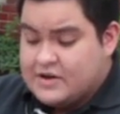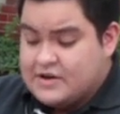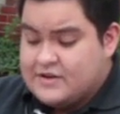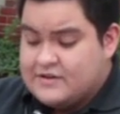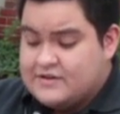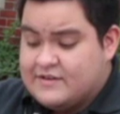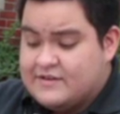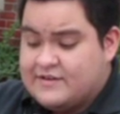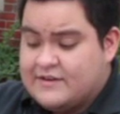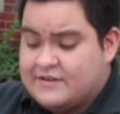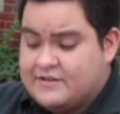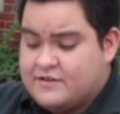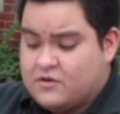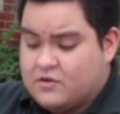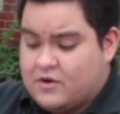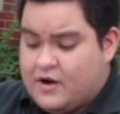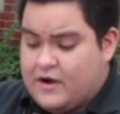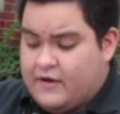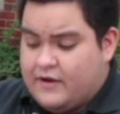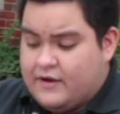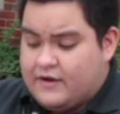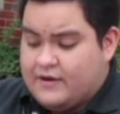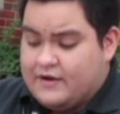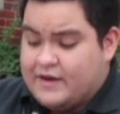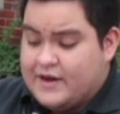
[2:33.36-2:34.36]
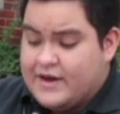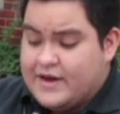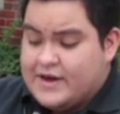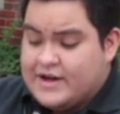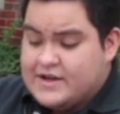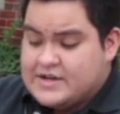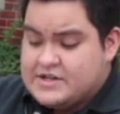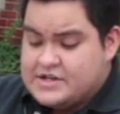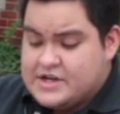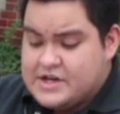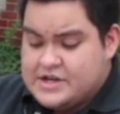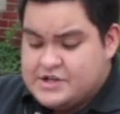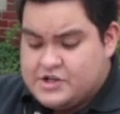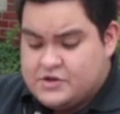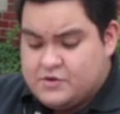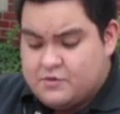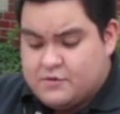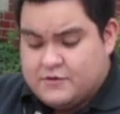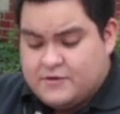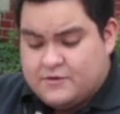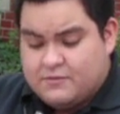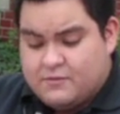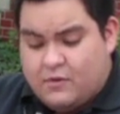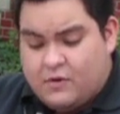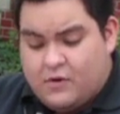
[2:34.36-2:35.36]
To Sister Ellen, teaching
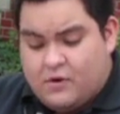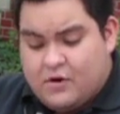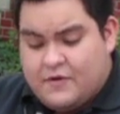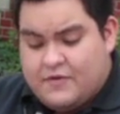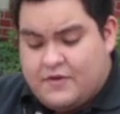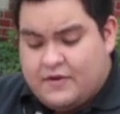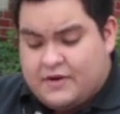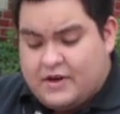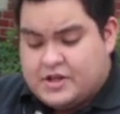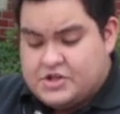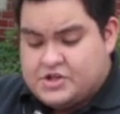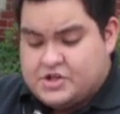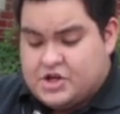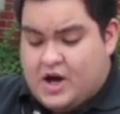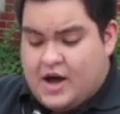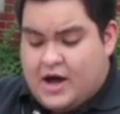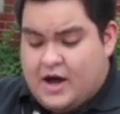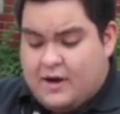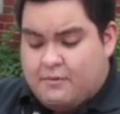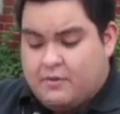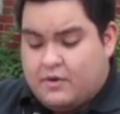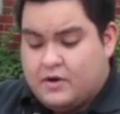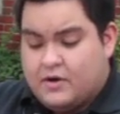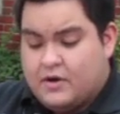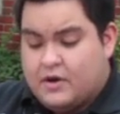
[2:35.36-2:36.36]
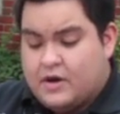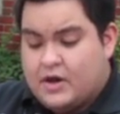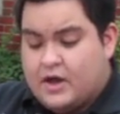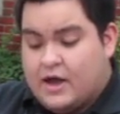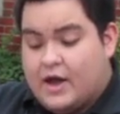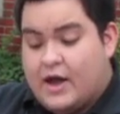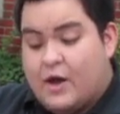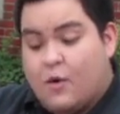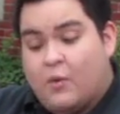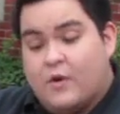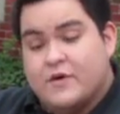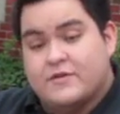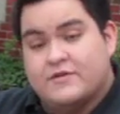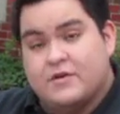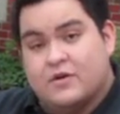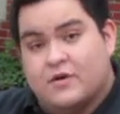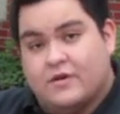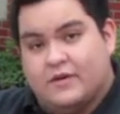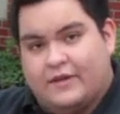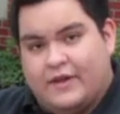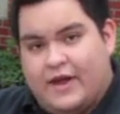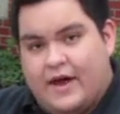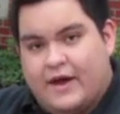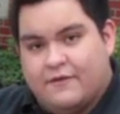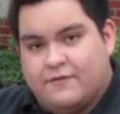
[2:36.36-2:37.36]
was more than a job, it was her
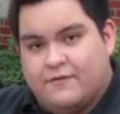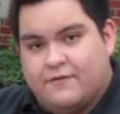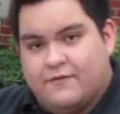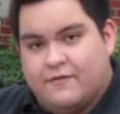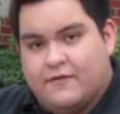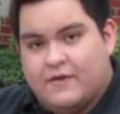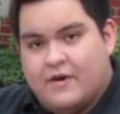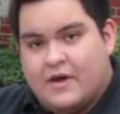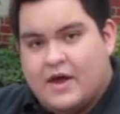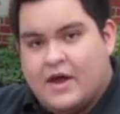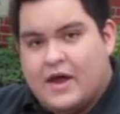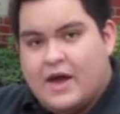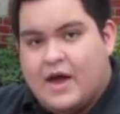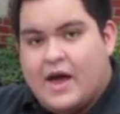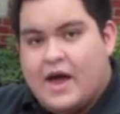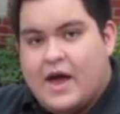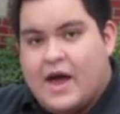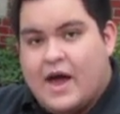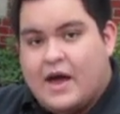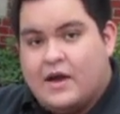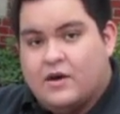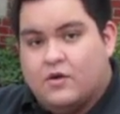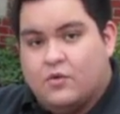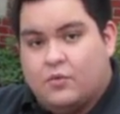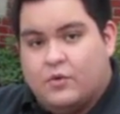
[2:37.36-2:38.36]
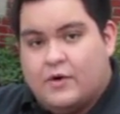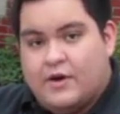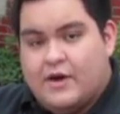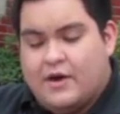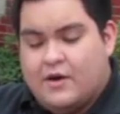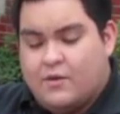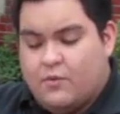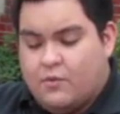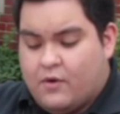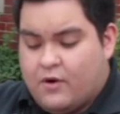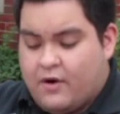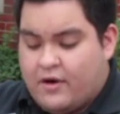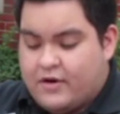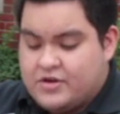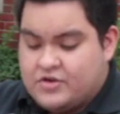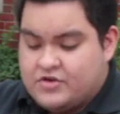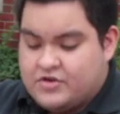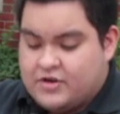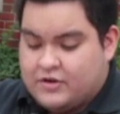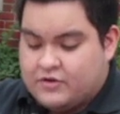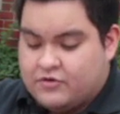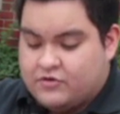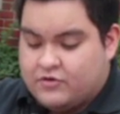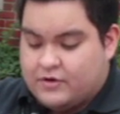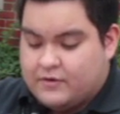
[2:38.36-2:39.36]
life, and we were her
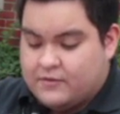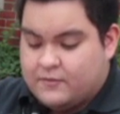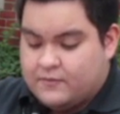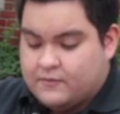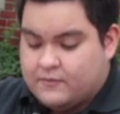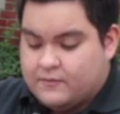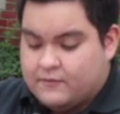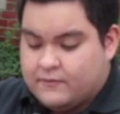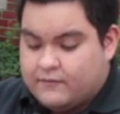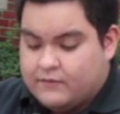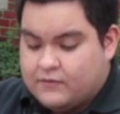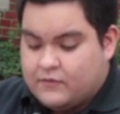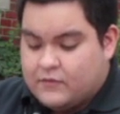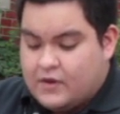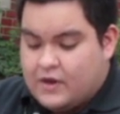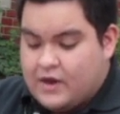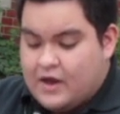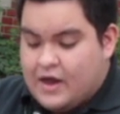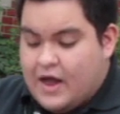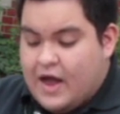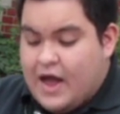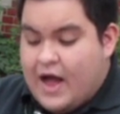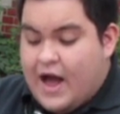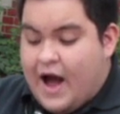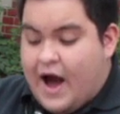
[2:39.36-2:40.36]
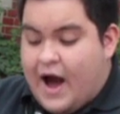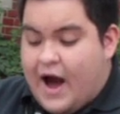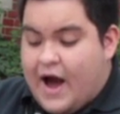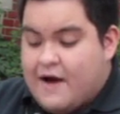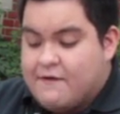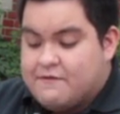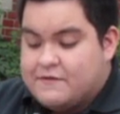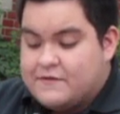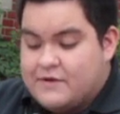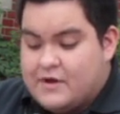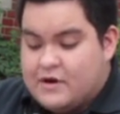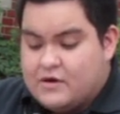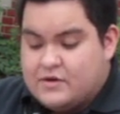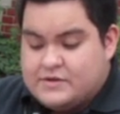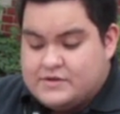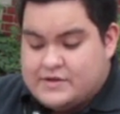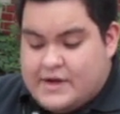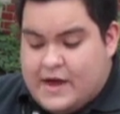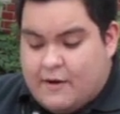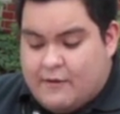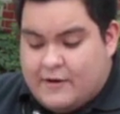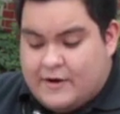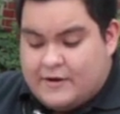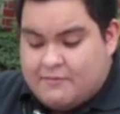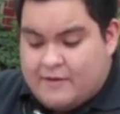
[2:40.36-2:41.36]
children. I have no
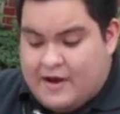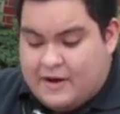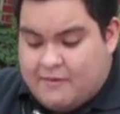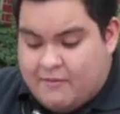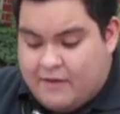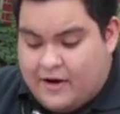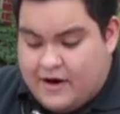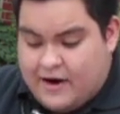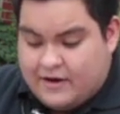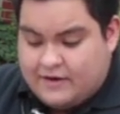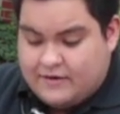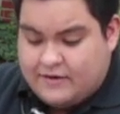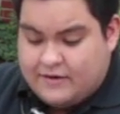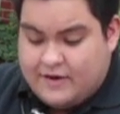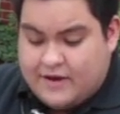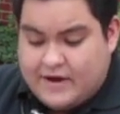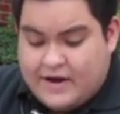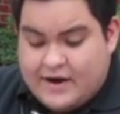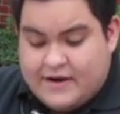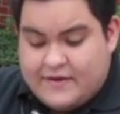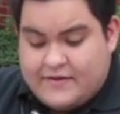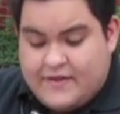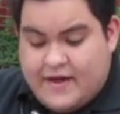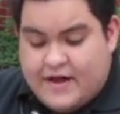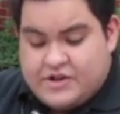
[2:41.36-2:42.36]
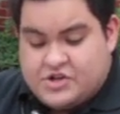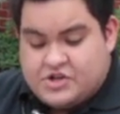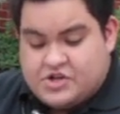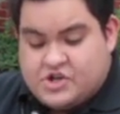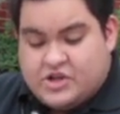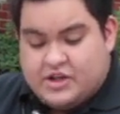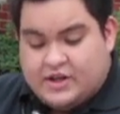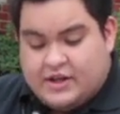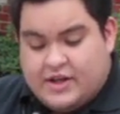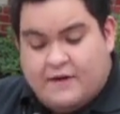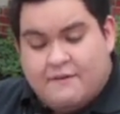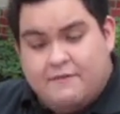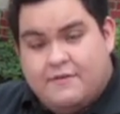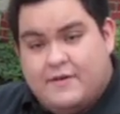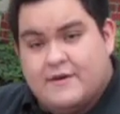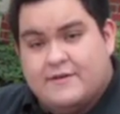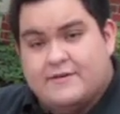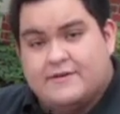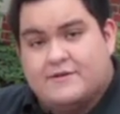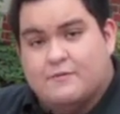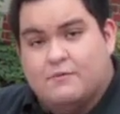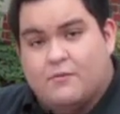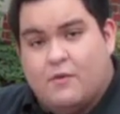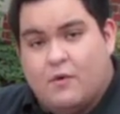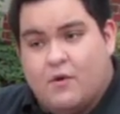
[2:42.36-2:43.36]
doubt in my mind that she loved
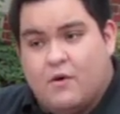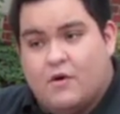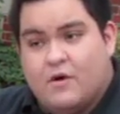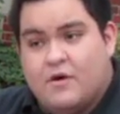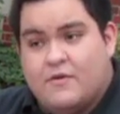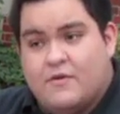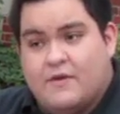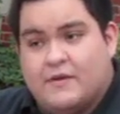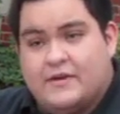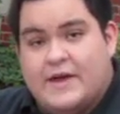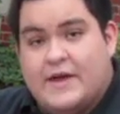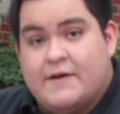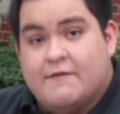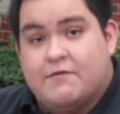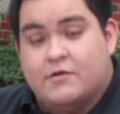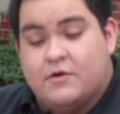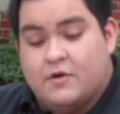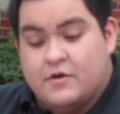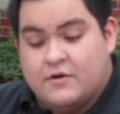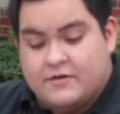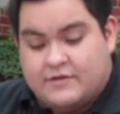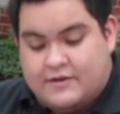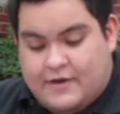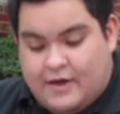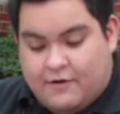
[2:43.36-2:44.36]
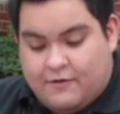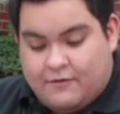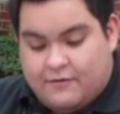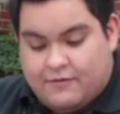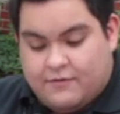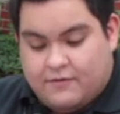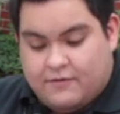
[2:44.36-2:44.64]
us more than even herself.